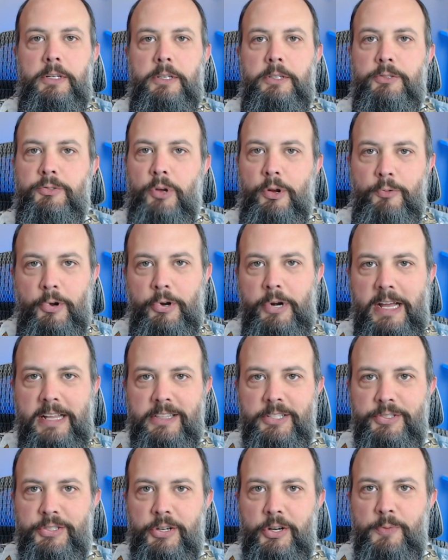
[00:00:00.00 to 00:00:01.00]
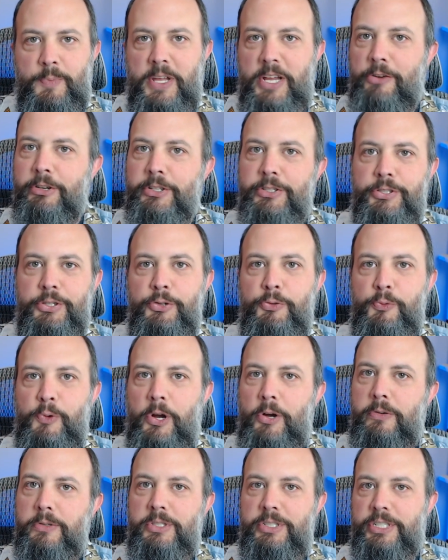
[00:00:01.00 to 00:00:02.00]
So I wrote out the term here in two
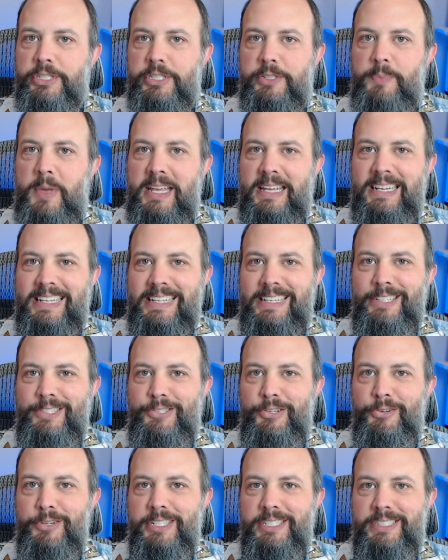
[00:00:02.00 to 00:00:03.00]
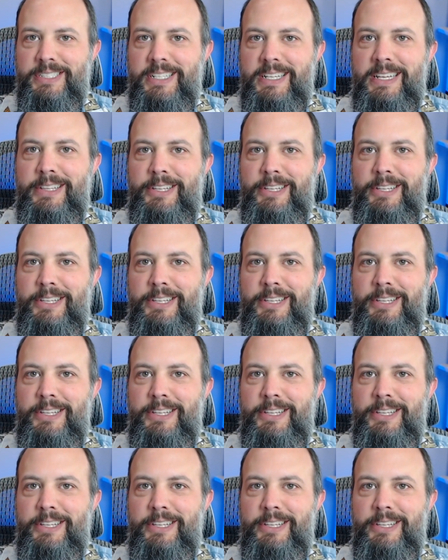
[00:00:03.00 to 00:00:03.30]
rows just to make it easier to see